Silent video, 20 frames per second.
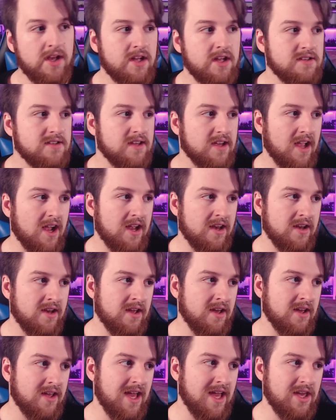to kind
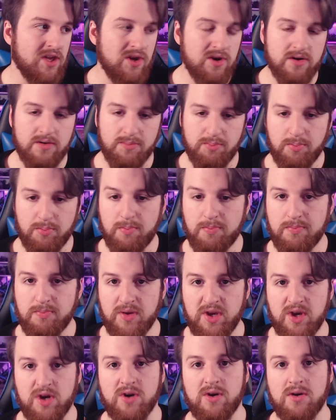of get your
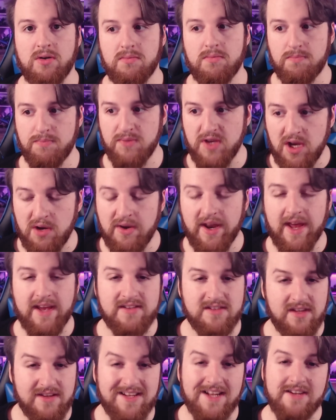units
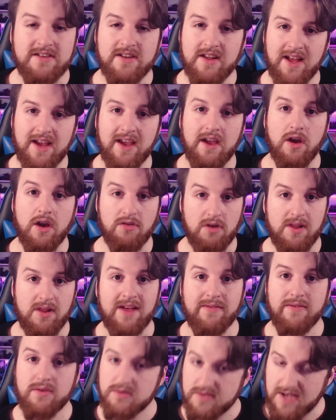to essentially like grow
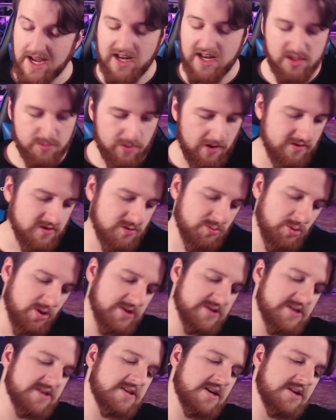levels, gain experience
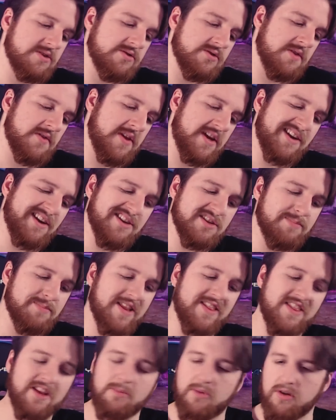points, etc. And then you can
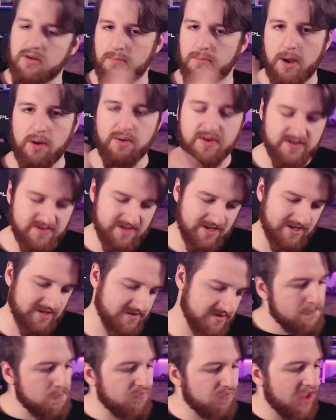spend them on bonus things.
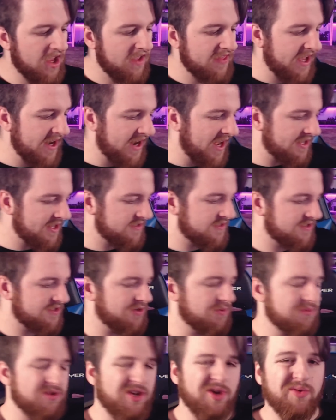It then adds
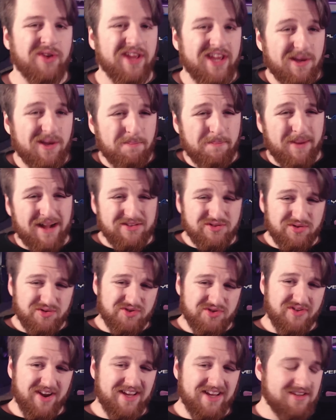some unique battle
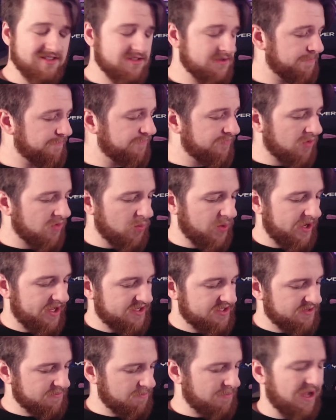traits,
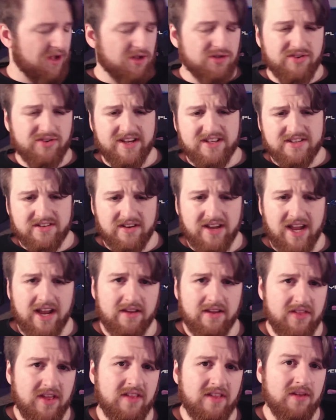which battle traits are a kind
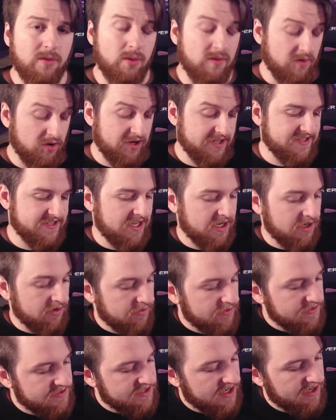of thing that we've already seen in
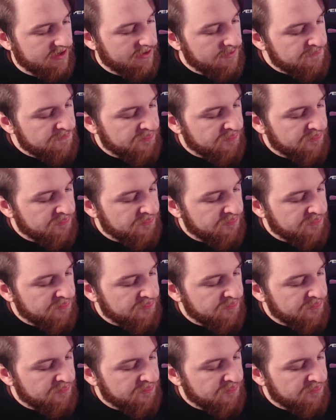Crusade,